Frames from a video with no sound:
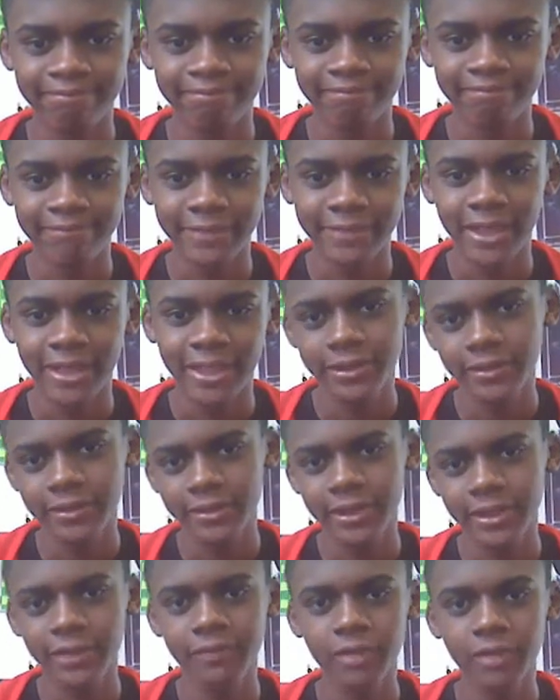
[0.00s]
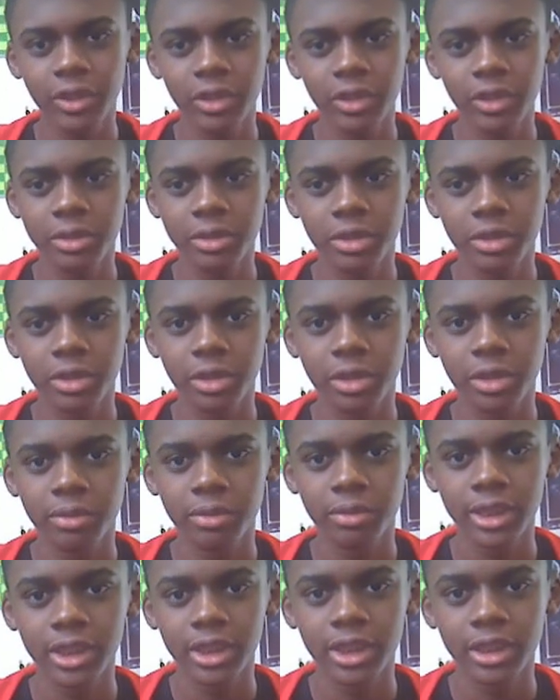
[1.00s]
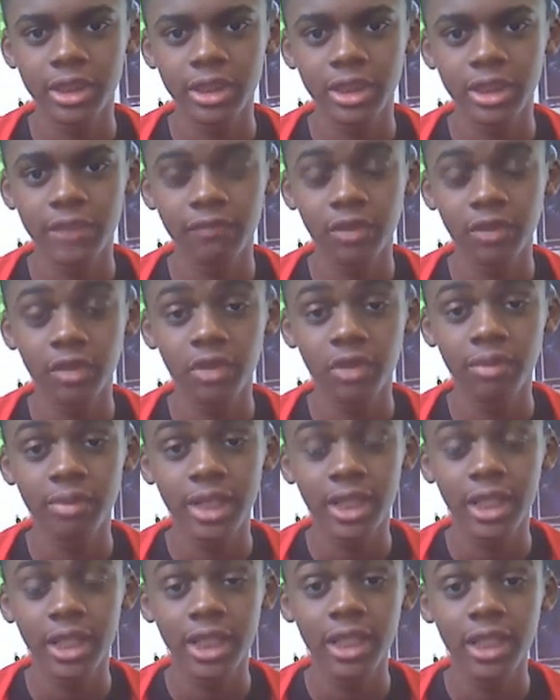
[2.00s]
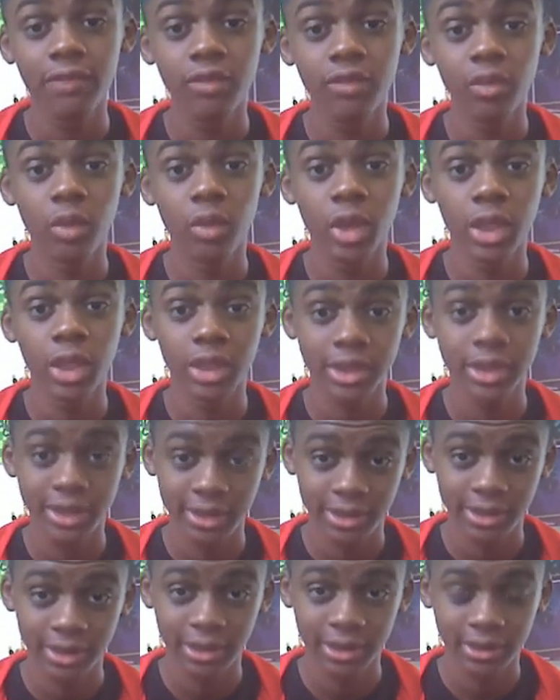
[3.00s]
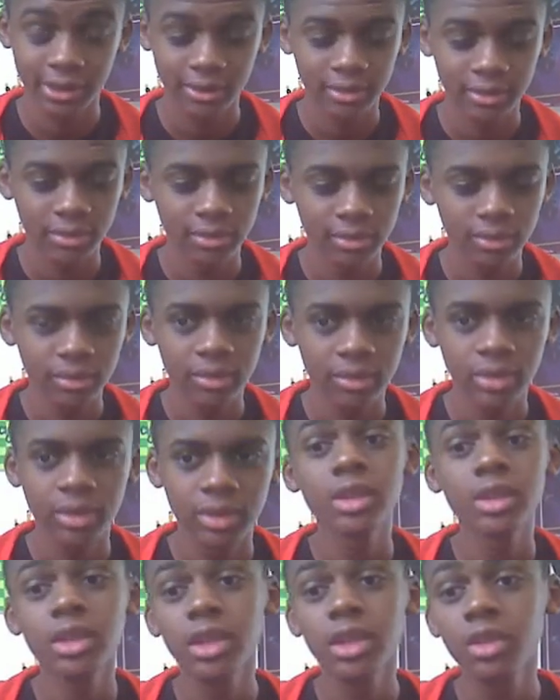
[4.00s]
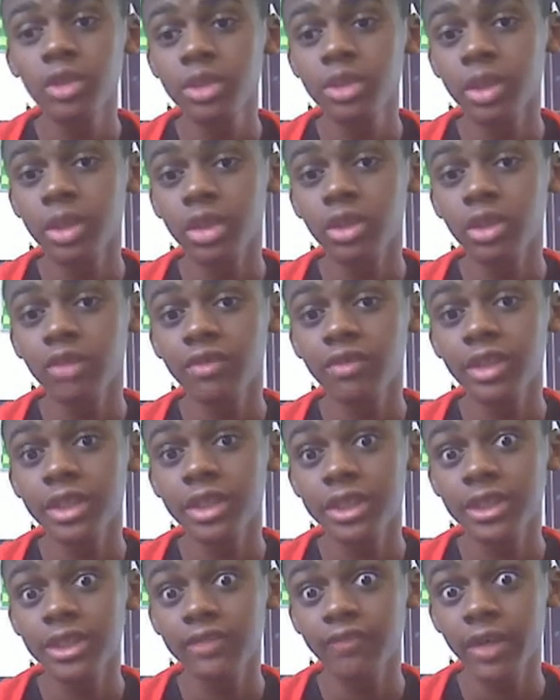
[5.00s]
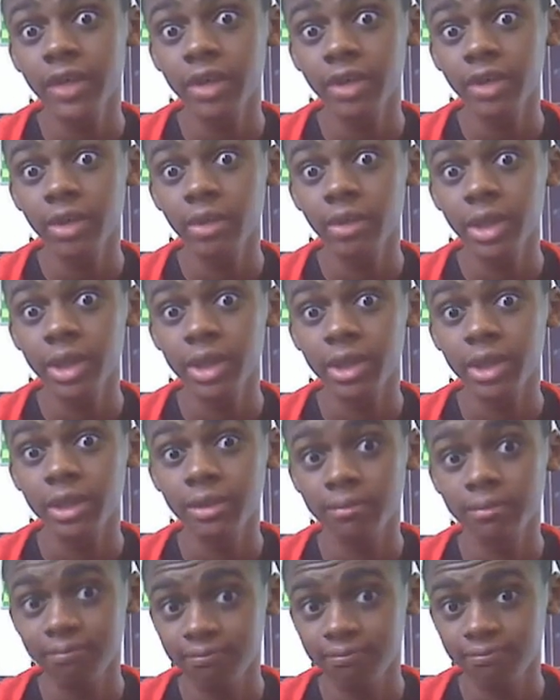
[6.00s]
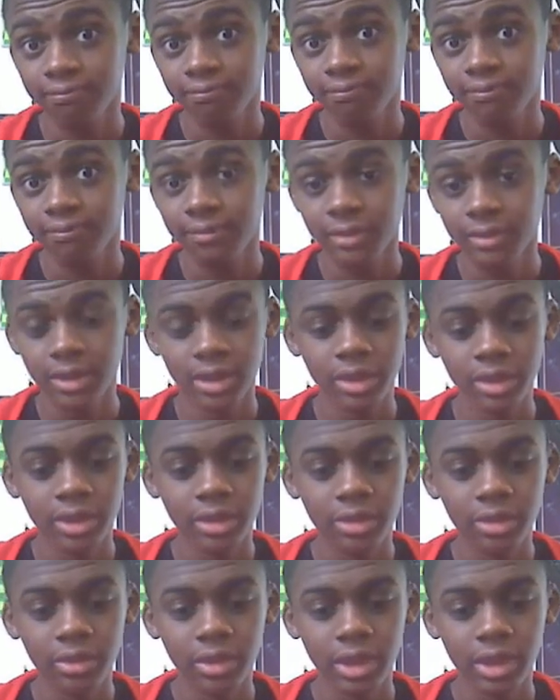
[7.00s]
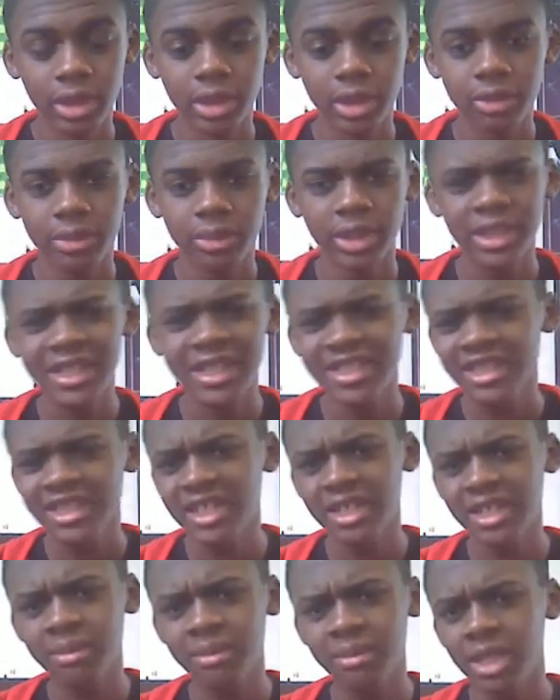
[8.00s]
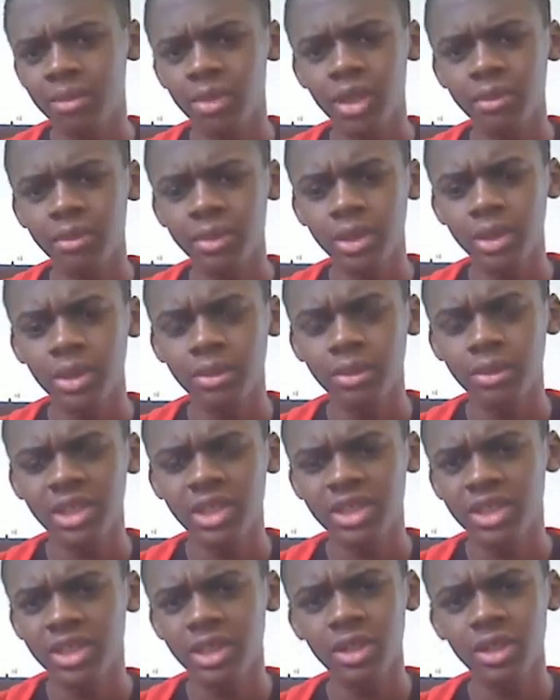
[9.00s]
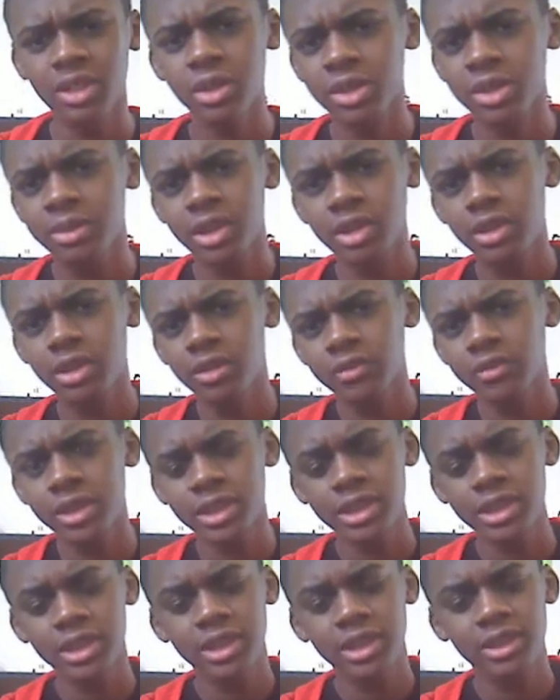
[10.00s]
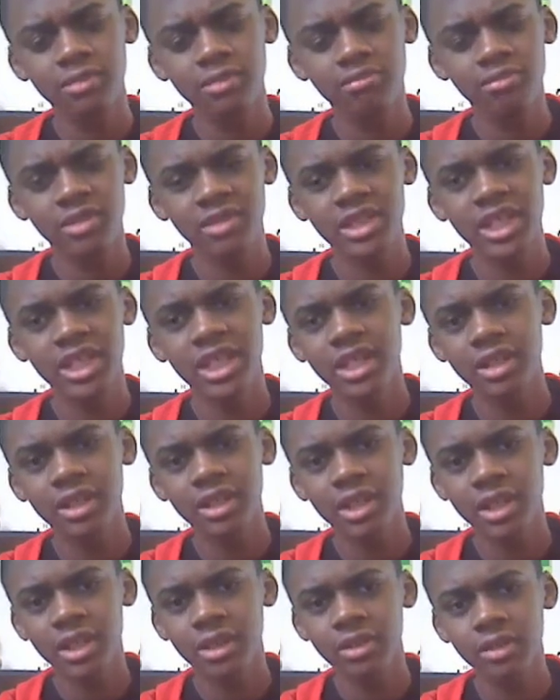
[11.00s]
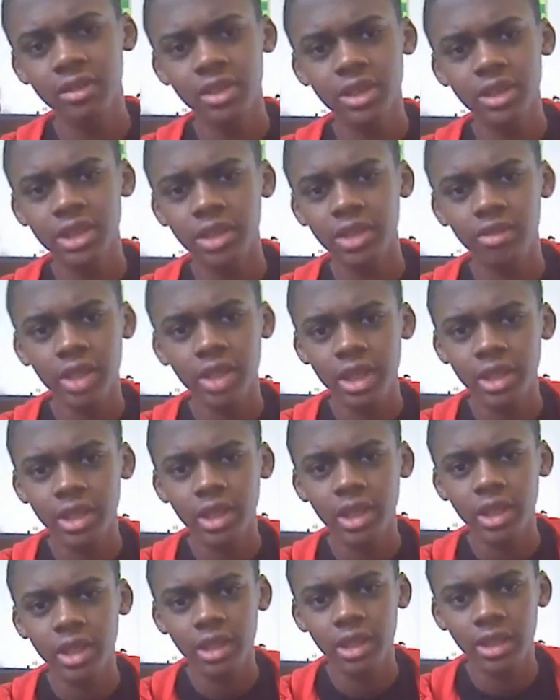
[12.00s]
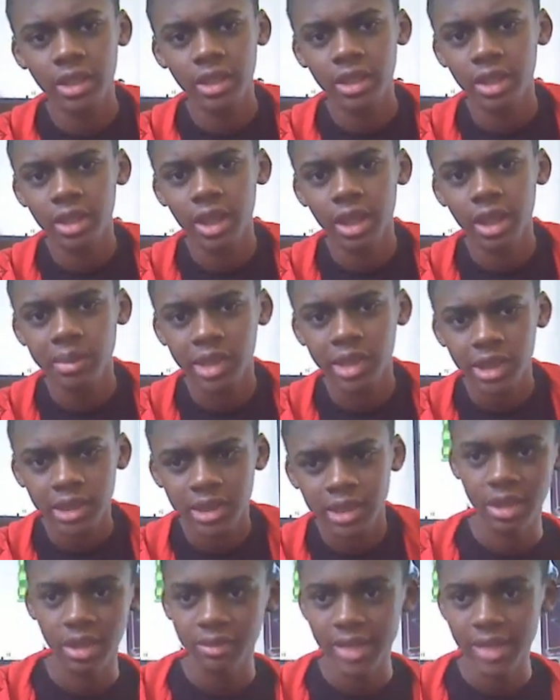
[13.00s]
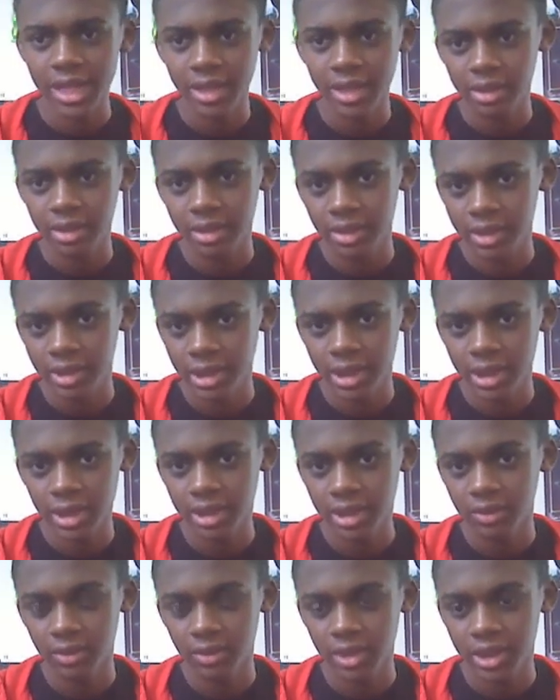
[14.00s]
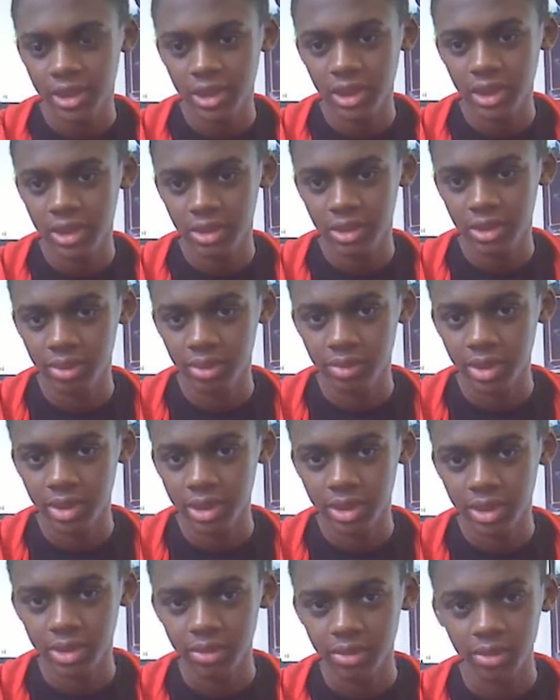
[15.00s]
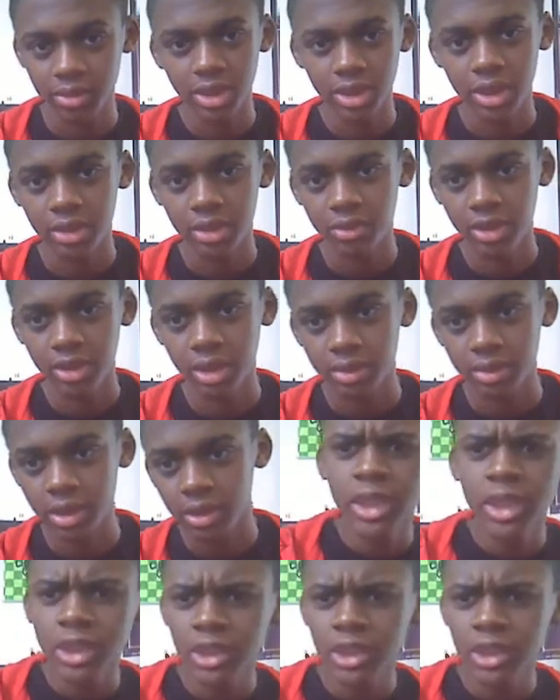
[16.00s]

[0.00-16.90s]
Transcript: Also, Jeph Loeb took over, and Jeph Loeb made it even worse. The Ultimate Universe is very weird weird, but that's not the main Marvel universe. And the Ultimate Universe is dead now because they retconned it in the comics. Back to the 616 universe, so we don't have to worry about. It.